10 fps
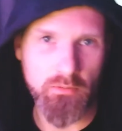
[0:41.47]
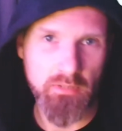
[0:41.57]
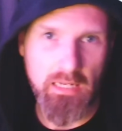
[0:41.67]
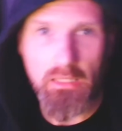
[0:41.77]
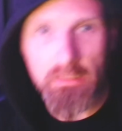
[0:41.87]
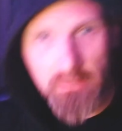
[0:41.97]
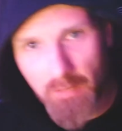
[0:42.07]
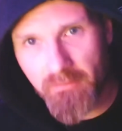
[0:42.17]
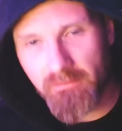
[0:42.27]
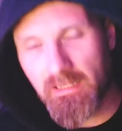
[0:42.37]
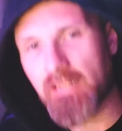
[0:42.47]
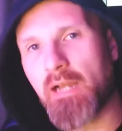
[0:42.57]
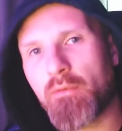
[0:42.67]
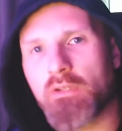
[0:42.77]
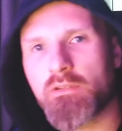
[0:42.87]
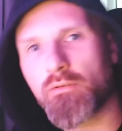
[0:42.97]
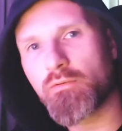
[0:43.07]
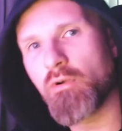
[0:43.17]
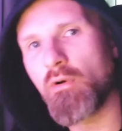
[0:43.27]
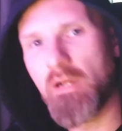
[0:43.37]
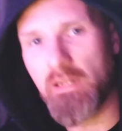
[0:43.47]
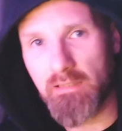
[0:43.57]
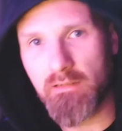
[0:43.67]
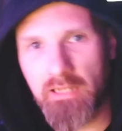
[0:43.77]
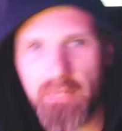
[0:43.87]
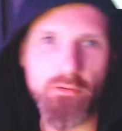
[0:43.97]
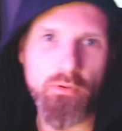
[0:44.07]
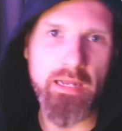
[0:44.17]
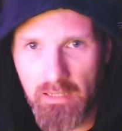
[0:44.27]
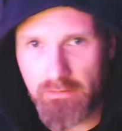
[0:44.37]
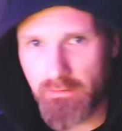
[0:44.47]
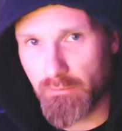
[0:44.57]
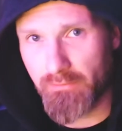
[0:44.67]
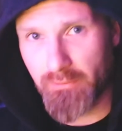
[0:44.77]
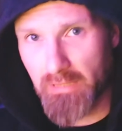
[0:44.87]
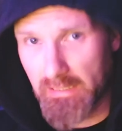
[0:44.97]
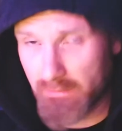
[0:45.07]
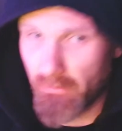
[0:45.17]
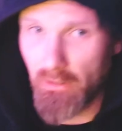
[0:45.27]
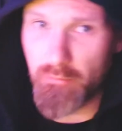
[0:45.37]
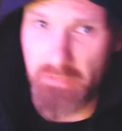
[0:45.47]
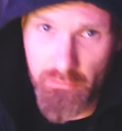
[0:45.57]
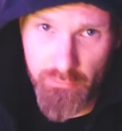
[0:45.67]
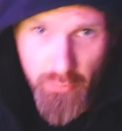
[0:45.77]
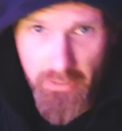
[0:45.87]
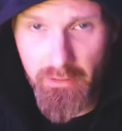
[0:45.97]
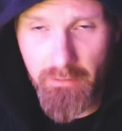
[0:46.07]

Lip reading: on top of that, I will also throw a little giveaway. So if you guys follow me on Twitter,